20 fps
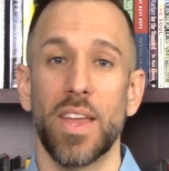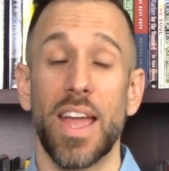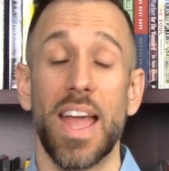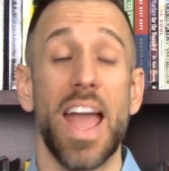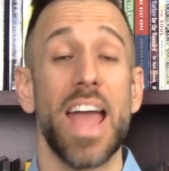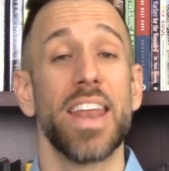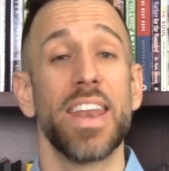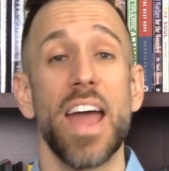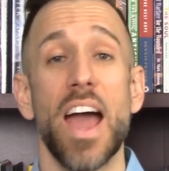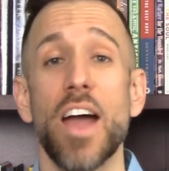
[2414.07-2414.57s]

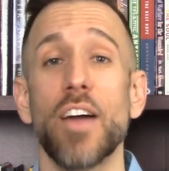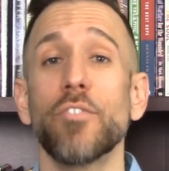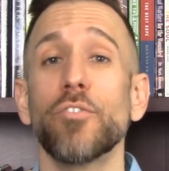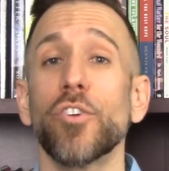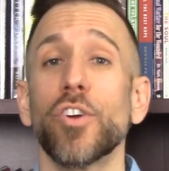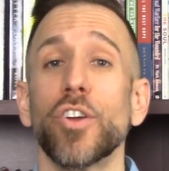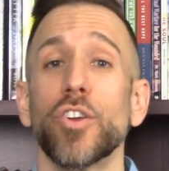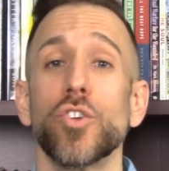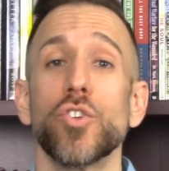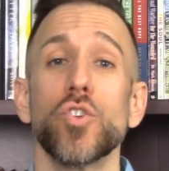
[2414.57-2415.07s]
And
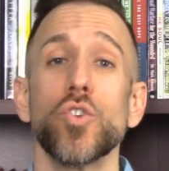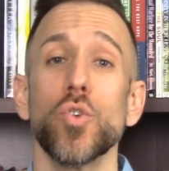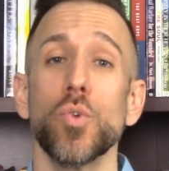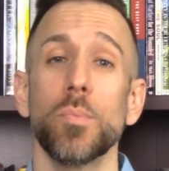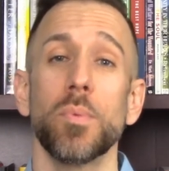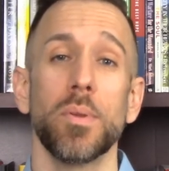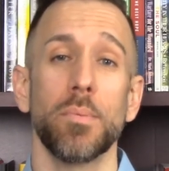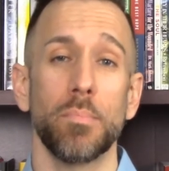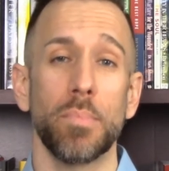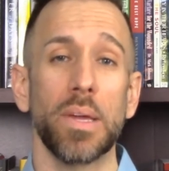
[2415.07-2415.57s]
every
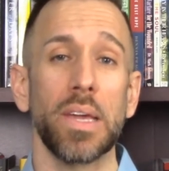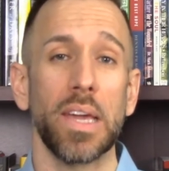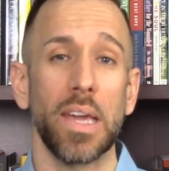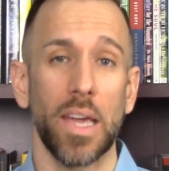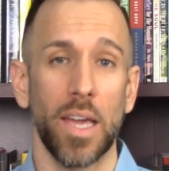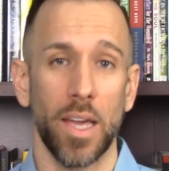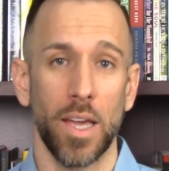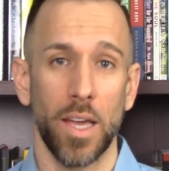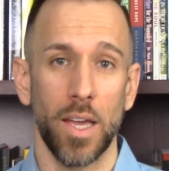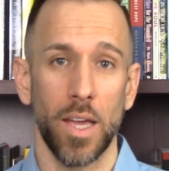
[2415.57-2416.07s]
human
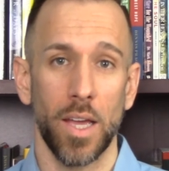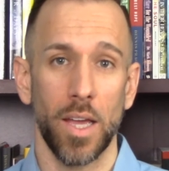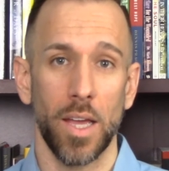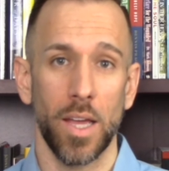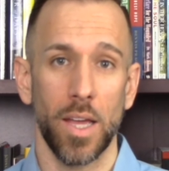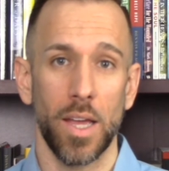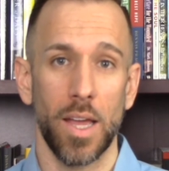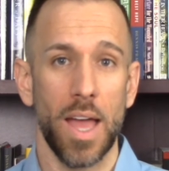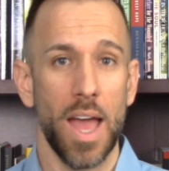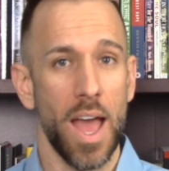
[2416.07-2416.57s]
being
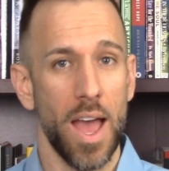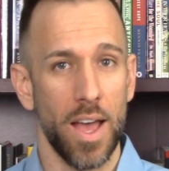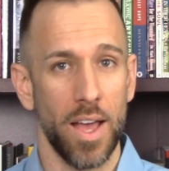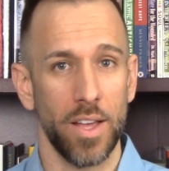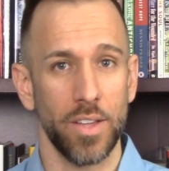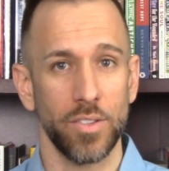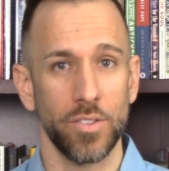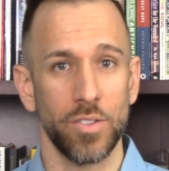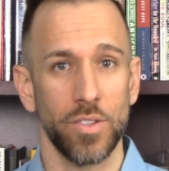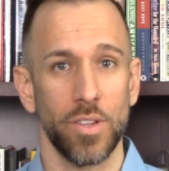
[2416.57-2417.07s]

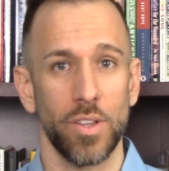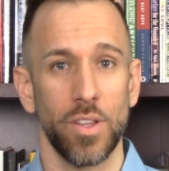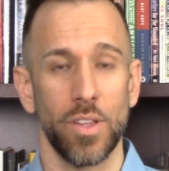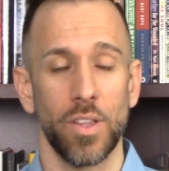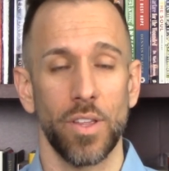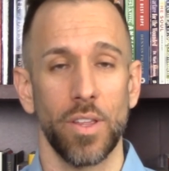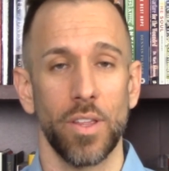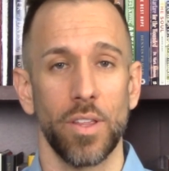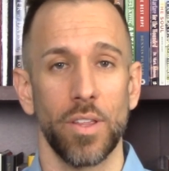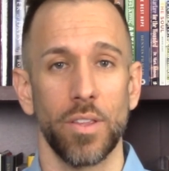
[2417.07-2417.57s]
has
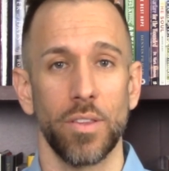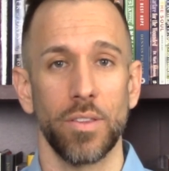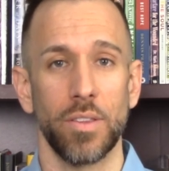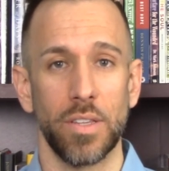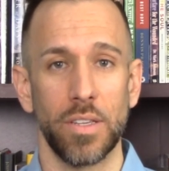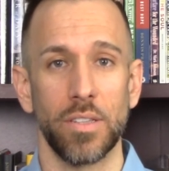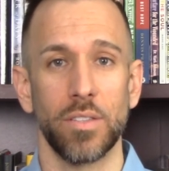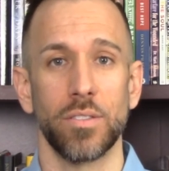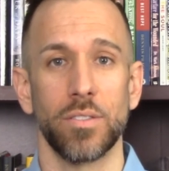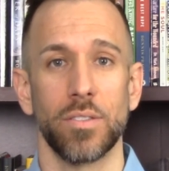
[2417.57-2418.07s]

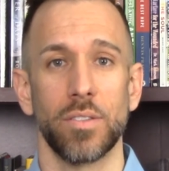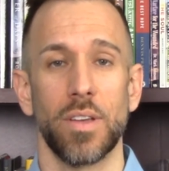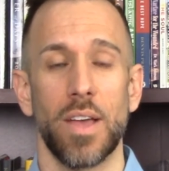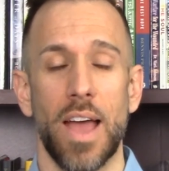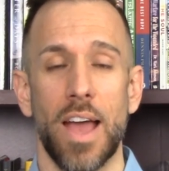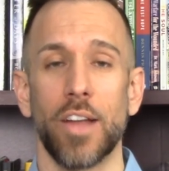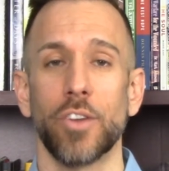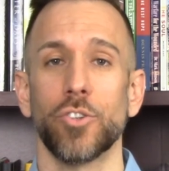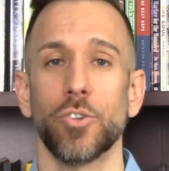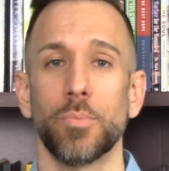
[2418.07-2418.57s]
these
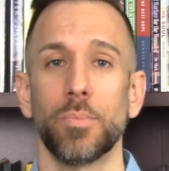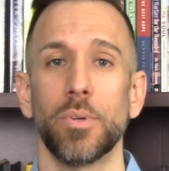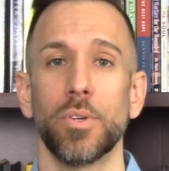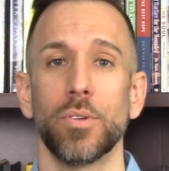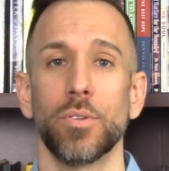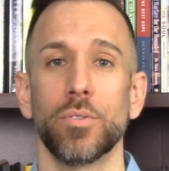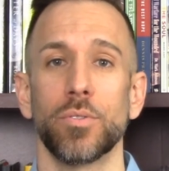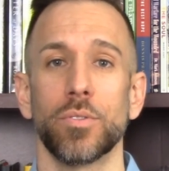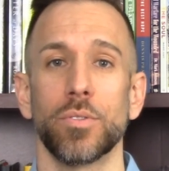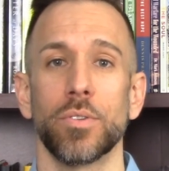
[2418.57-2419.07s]

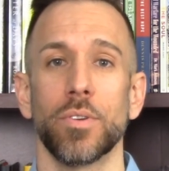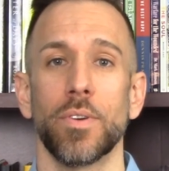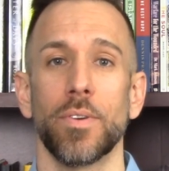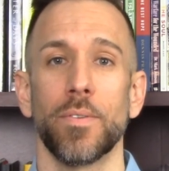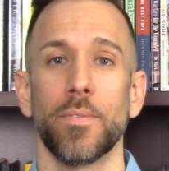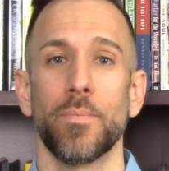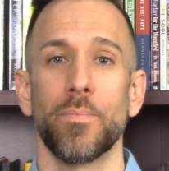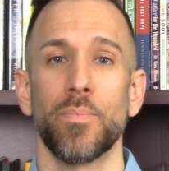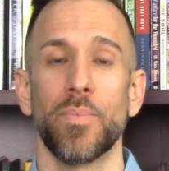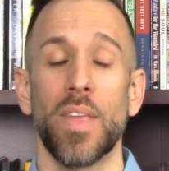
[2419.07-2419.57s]
attributes.
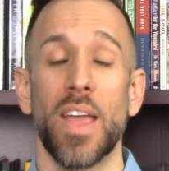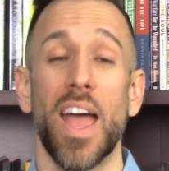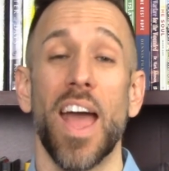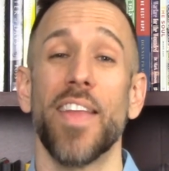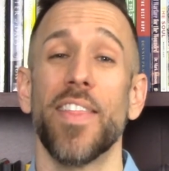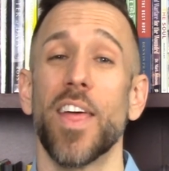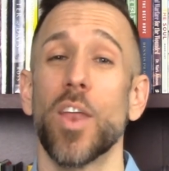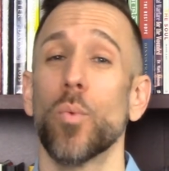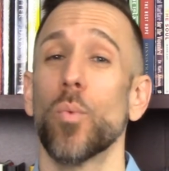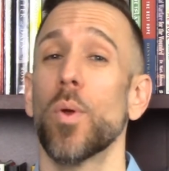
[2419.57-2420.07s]

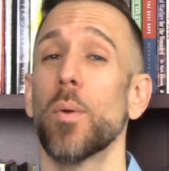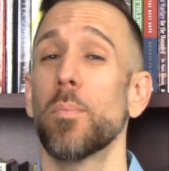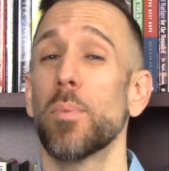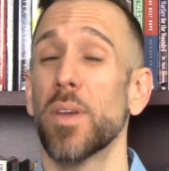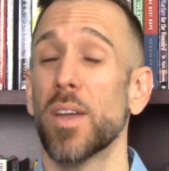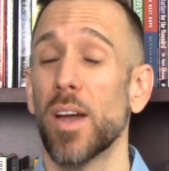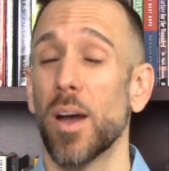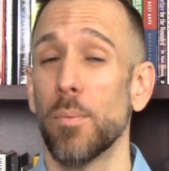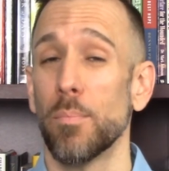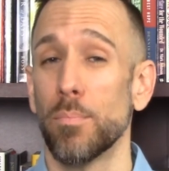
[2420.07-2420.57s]
And then we
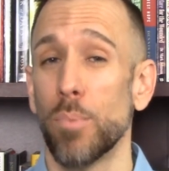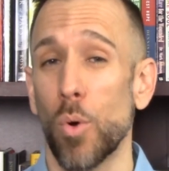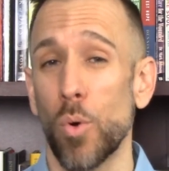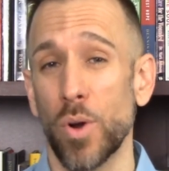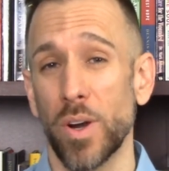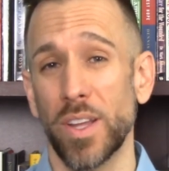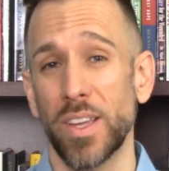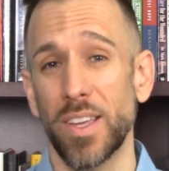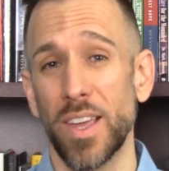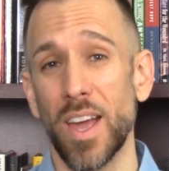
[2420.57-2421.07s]
become
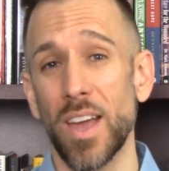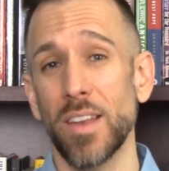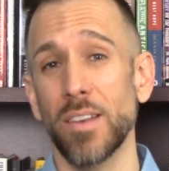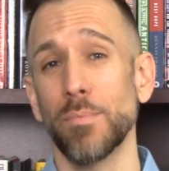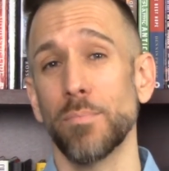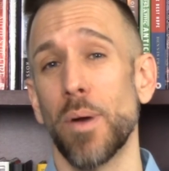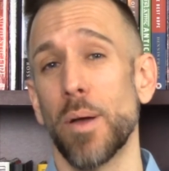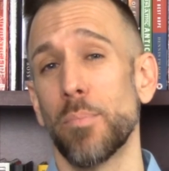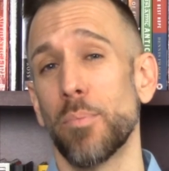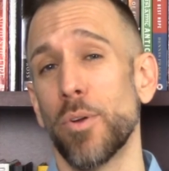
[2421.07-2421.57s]
born again
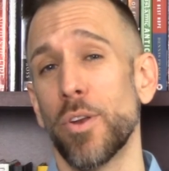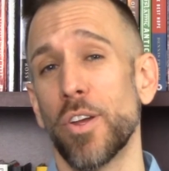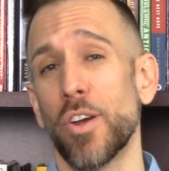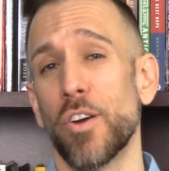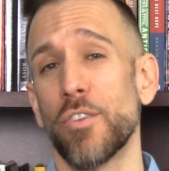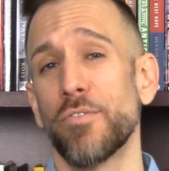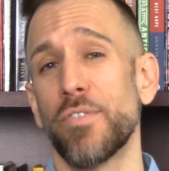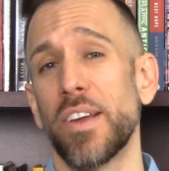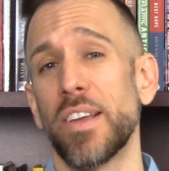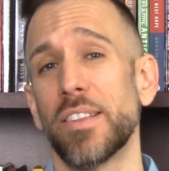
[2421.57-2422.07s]
by putting
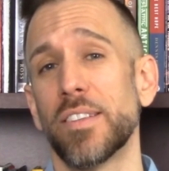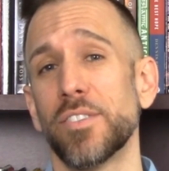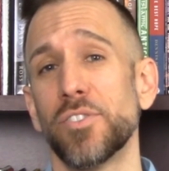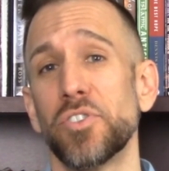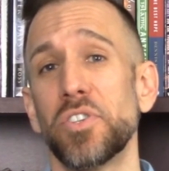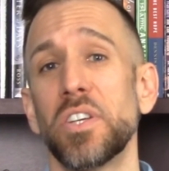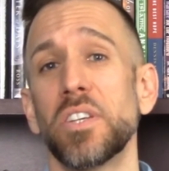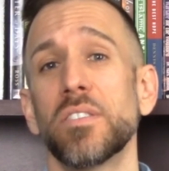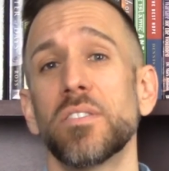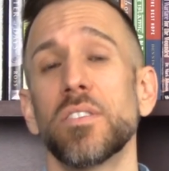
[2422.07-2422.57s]
our faith in
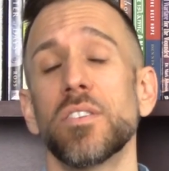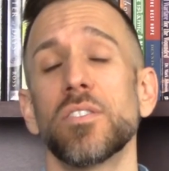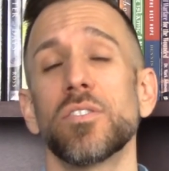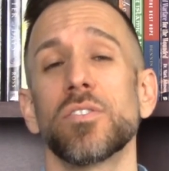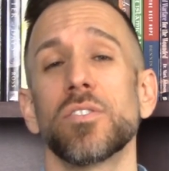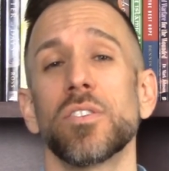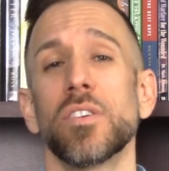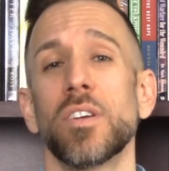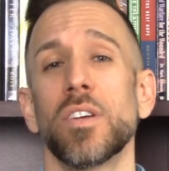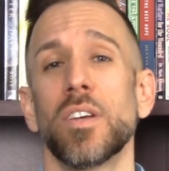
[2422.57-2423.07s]
Jesus.